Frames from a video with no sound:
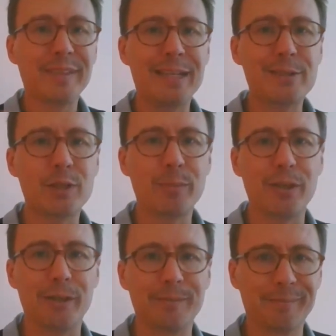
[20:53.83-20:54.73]
I'll stop
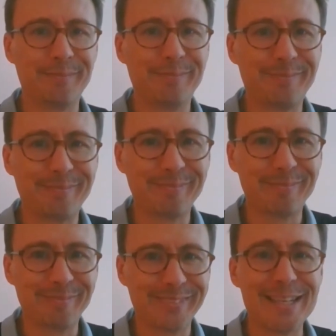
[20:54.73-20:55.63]
here.
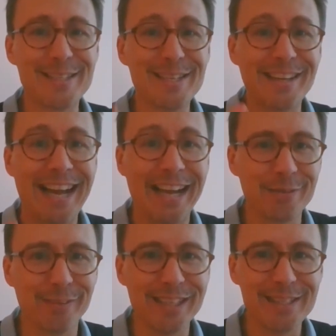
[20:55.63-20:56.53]
I see the
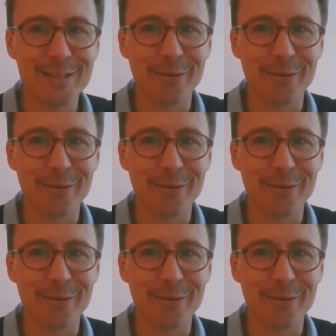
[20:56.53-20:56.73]
hand. I, was,